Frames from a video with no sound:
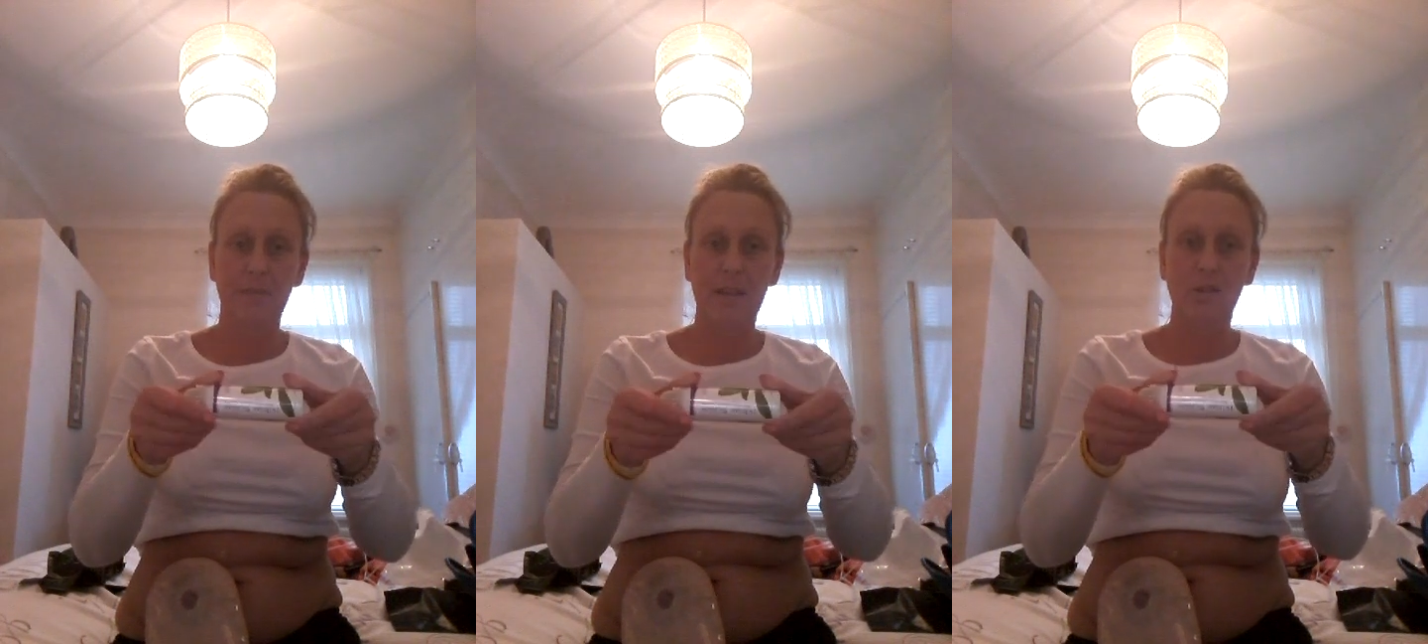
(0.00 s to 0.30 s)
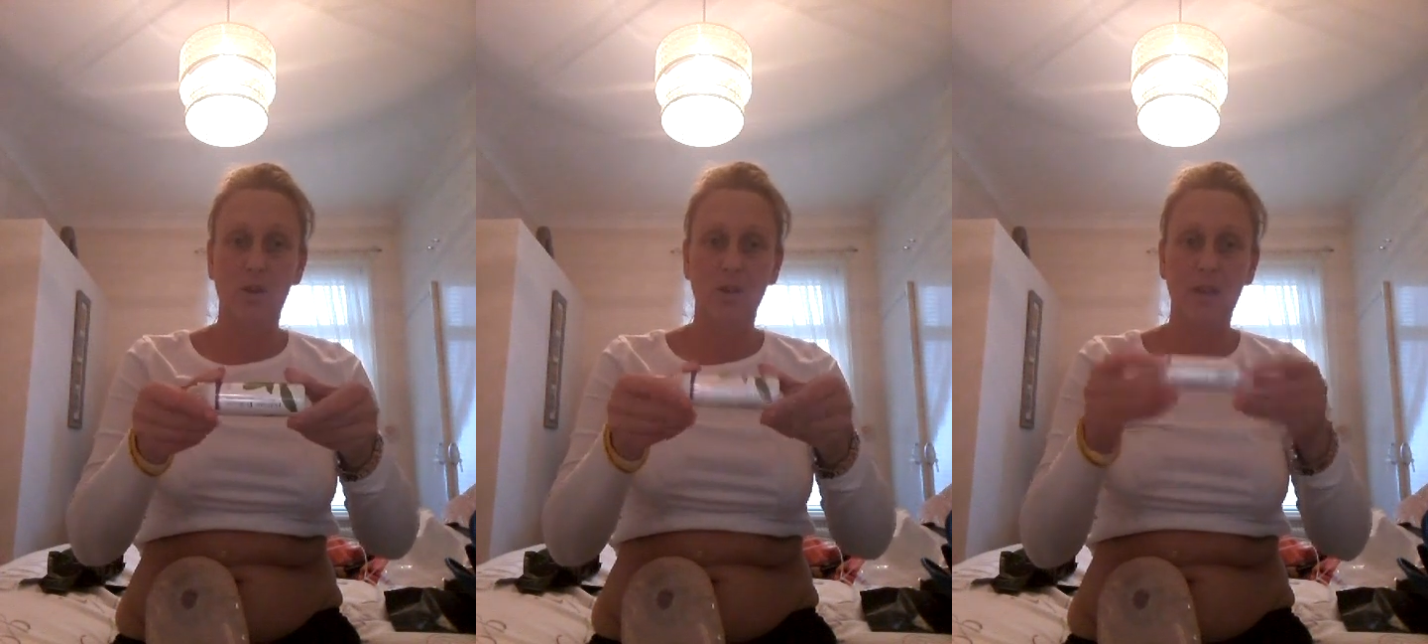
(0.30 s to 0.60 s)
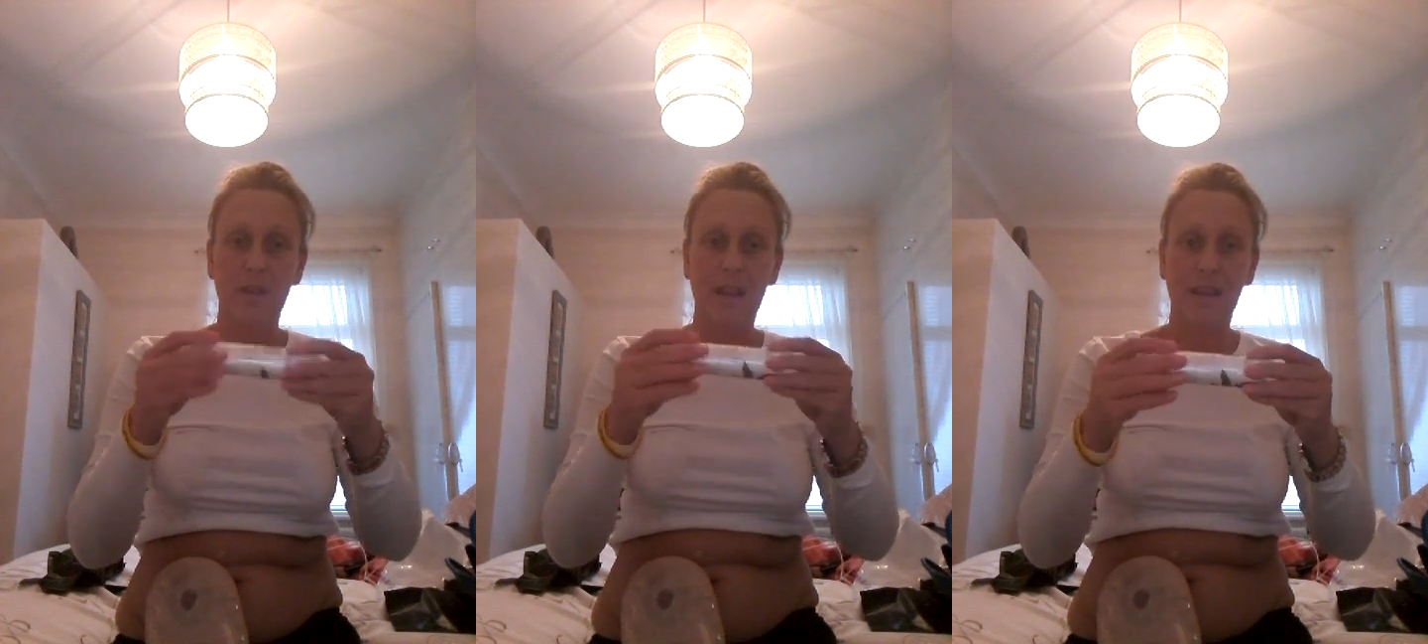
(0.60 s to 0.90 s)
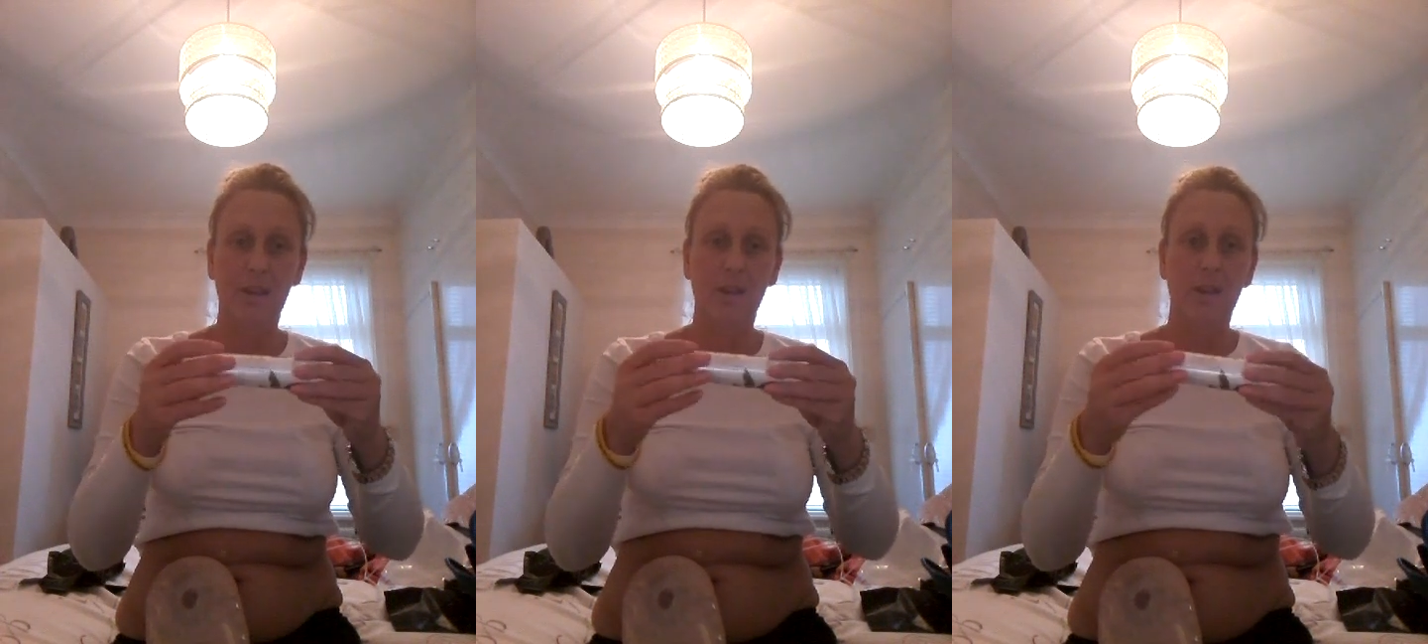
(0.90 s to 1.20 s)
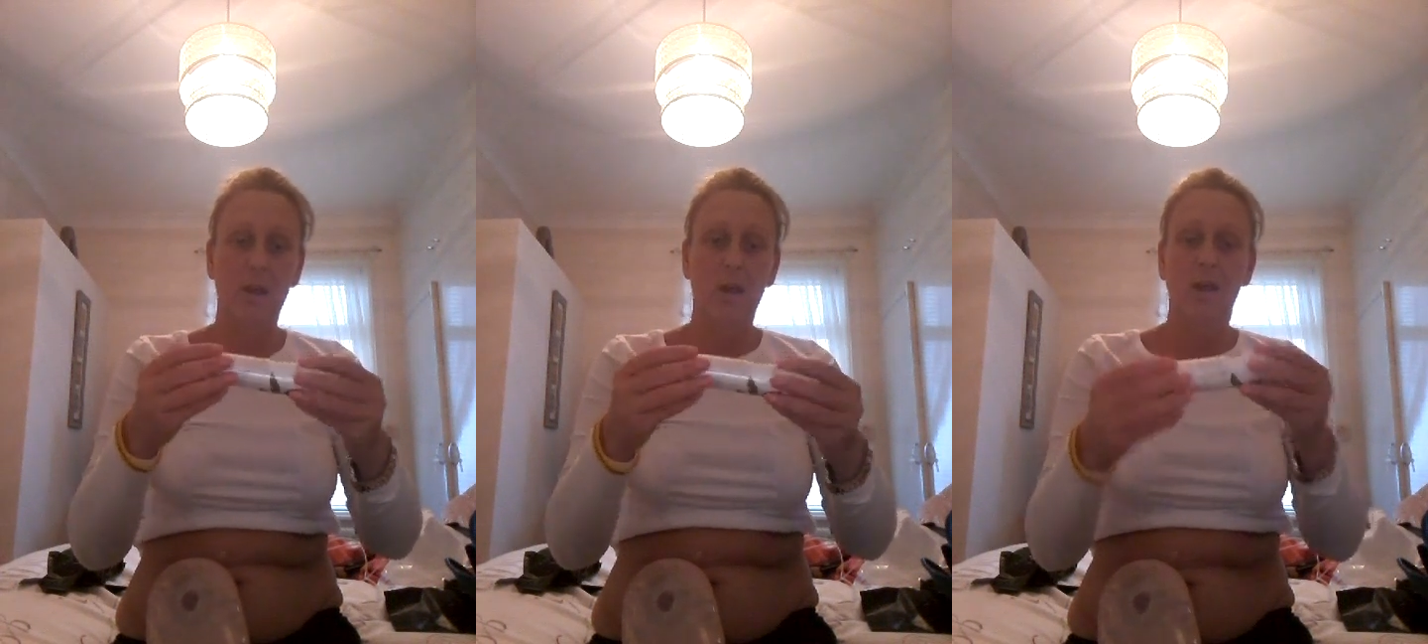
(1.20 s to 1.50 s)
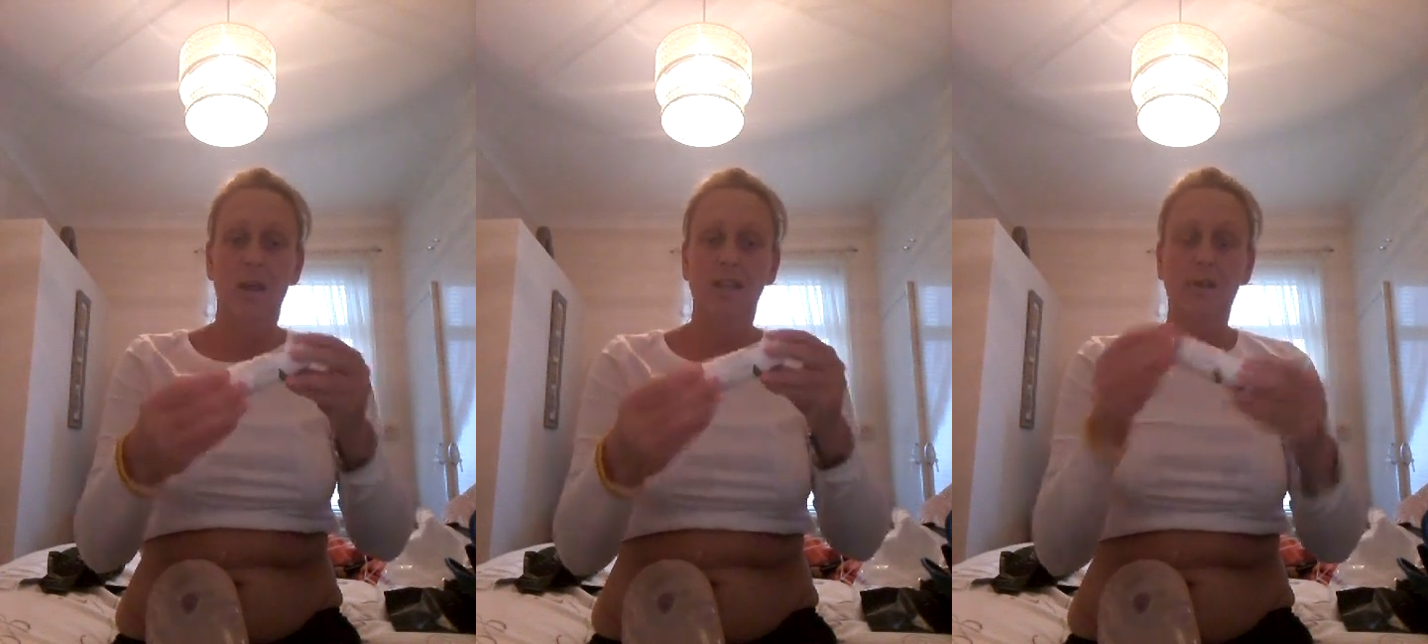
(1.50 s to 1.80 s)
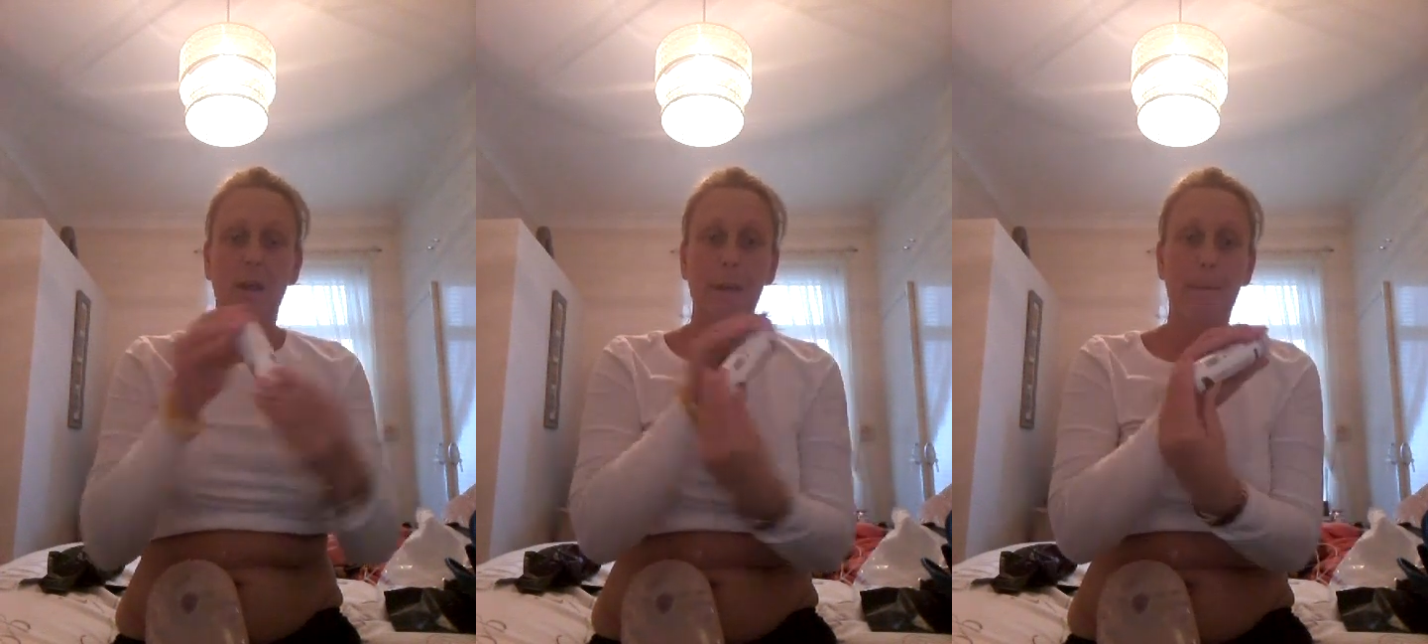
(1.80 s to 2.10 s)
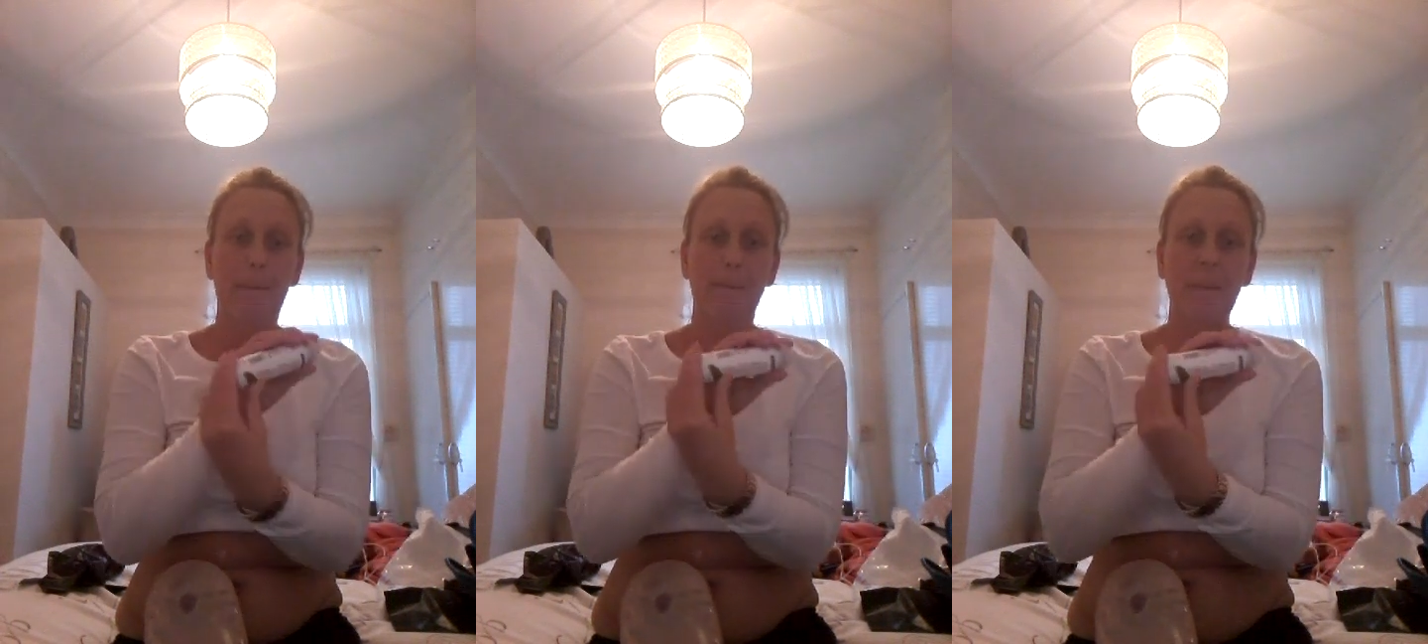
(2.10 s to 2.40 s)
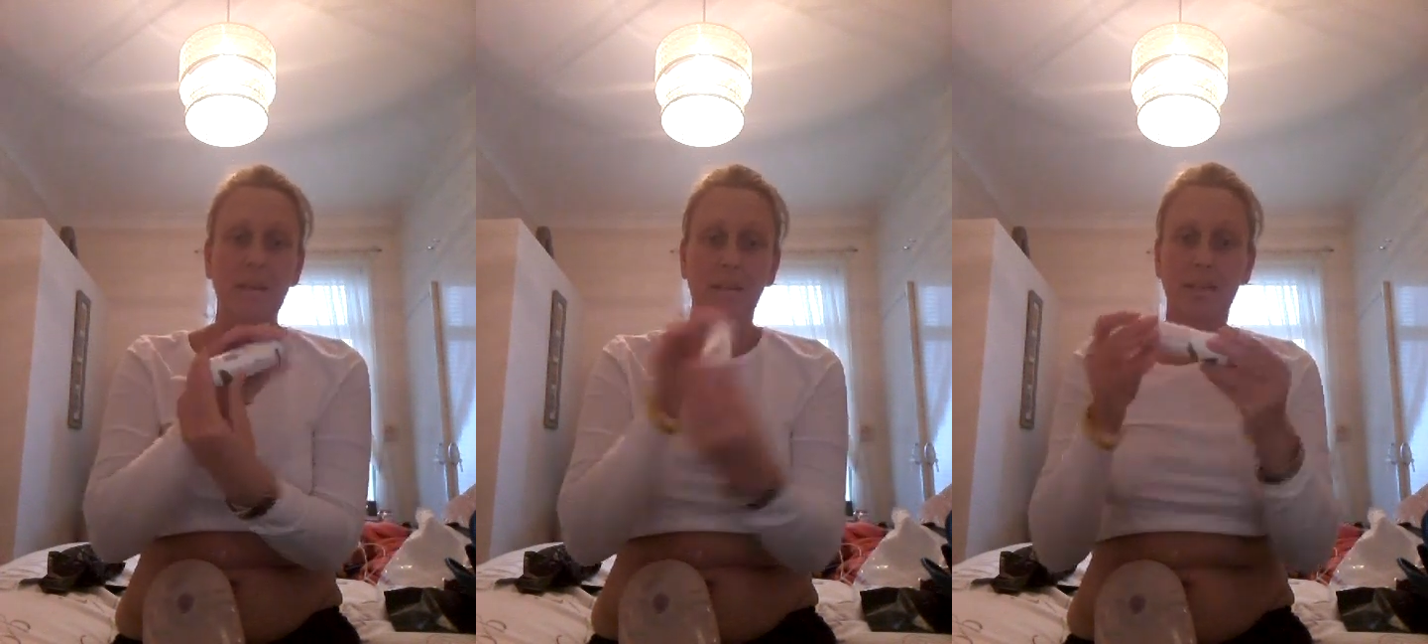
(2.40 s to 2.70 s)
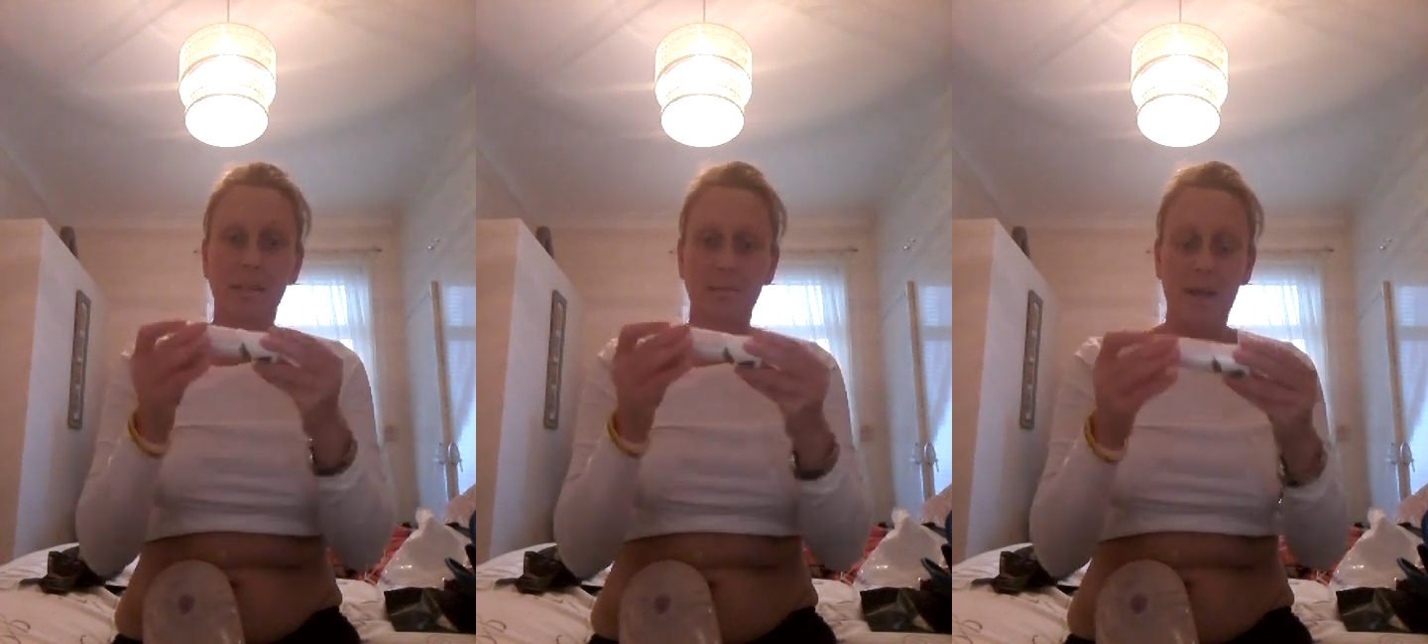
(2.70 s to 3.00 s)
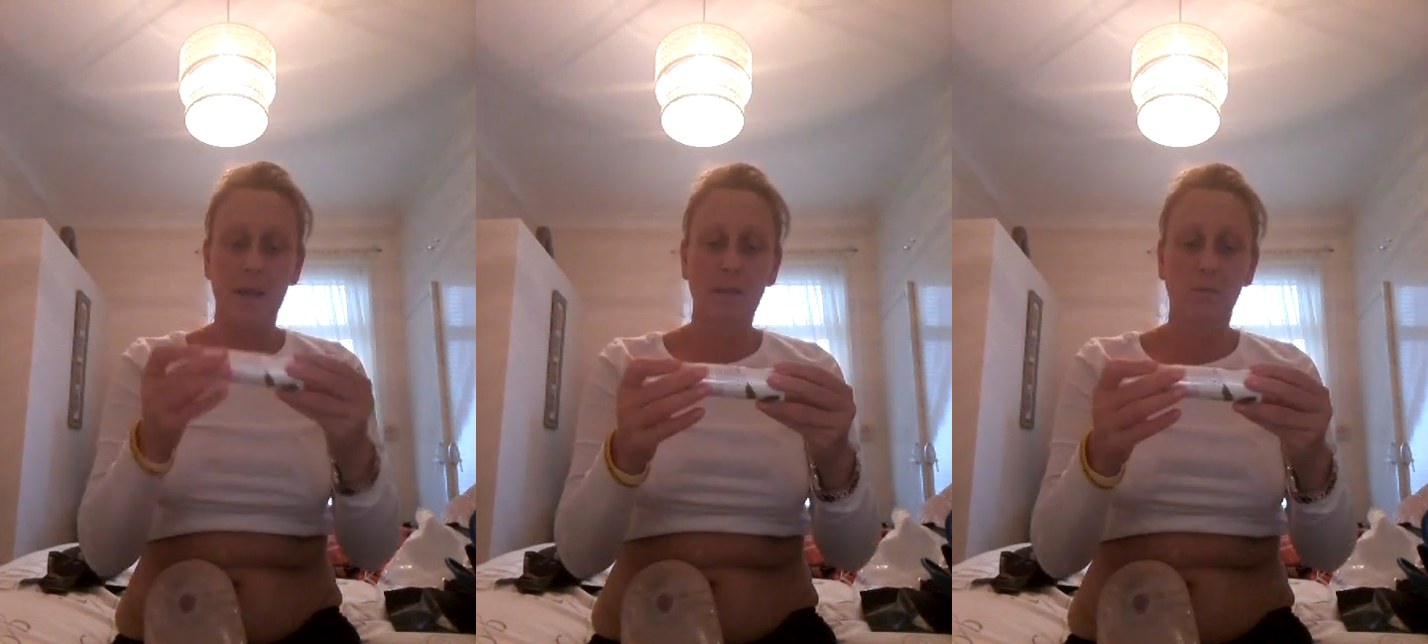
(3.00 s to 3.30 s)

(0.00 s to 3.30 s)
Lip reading: It's got like a minty smell,